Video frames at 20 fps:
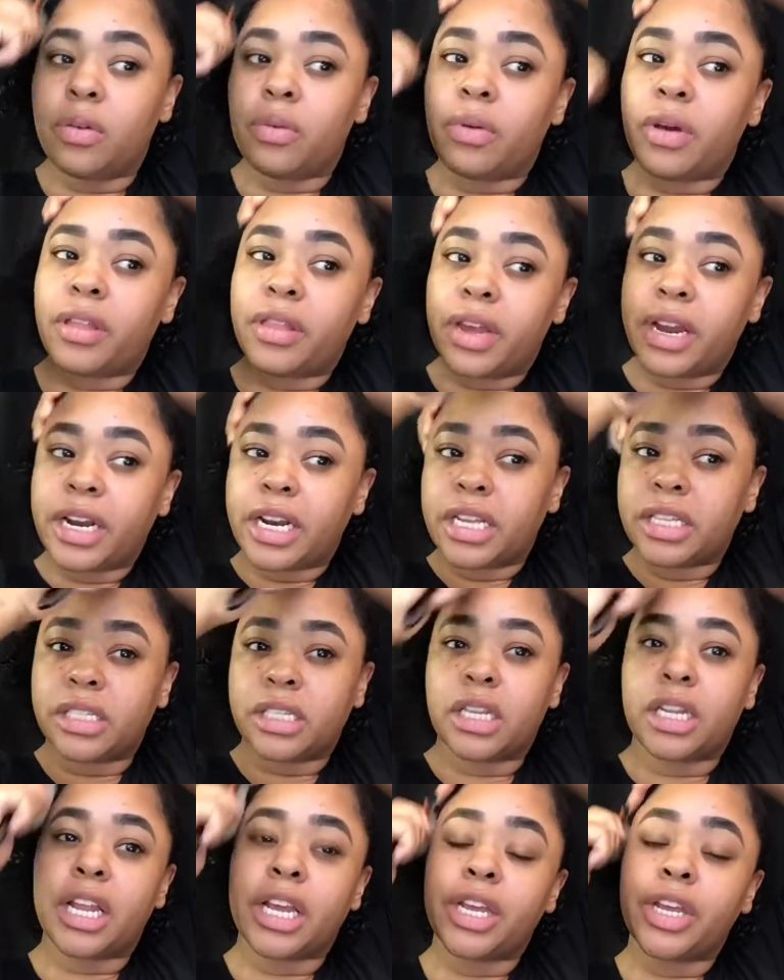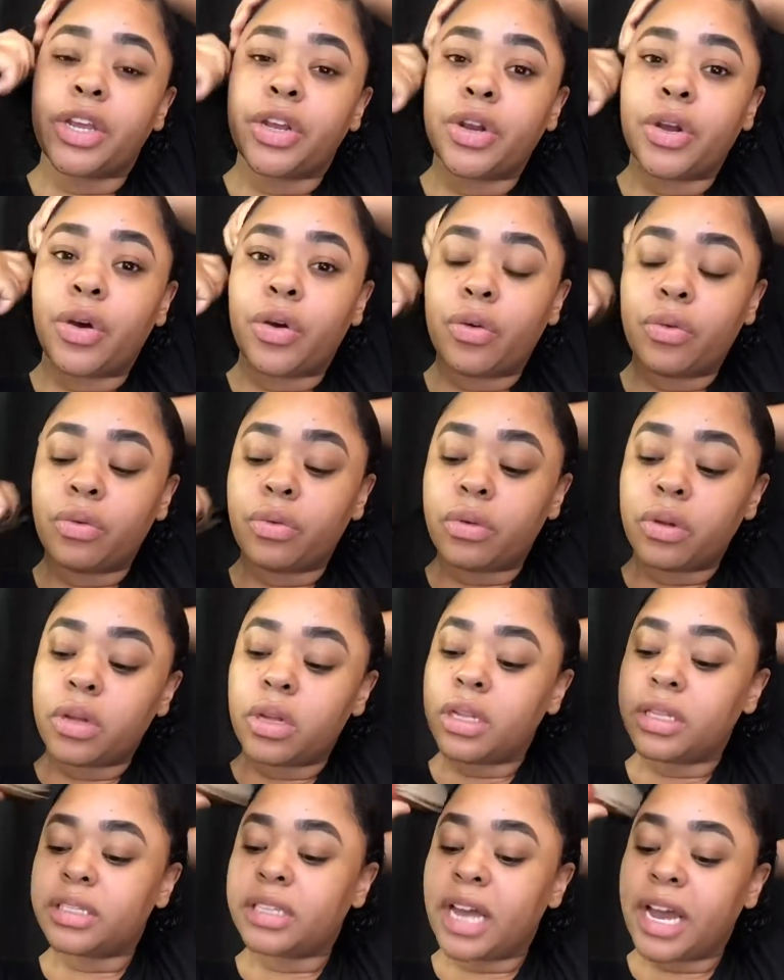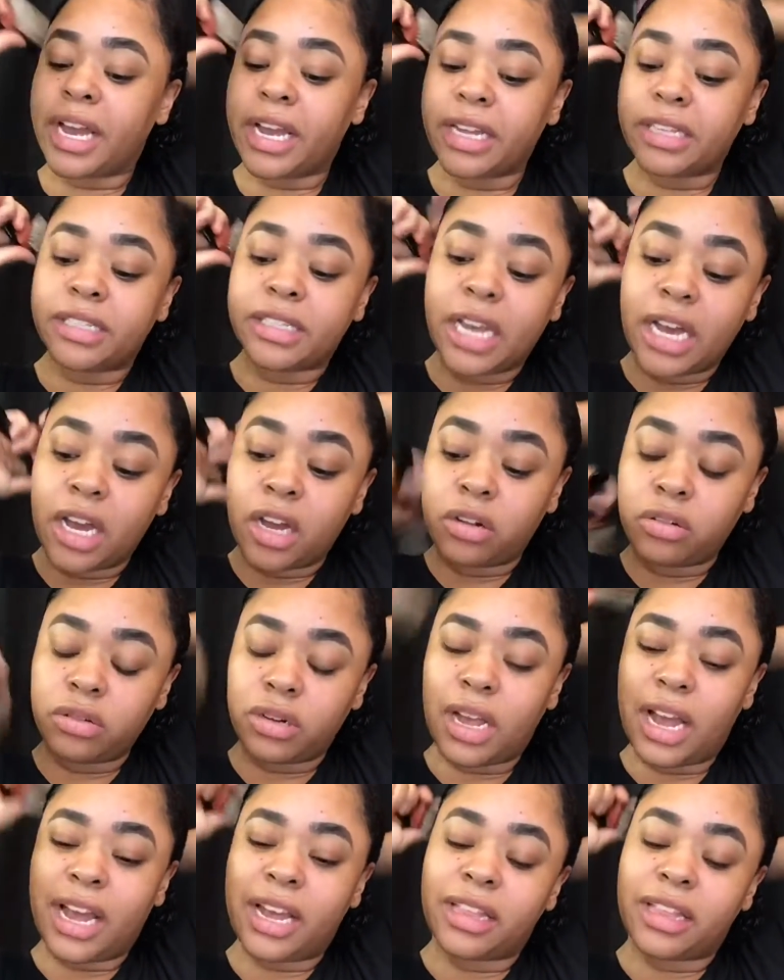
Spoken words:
whether I need to like, you know, tie it down.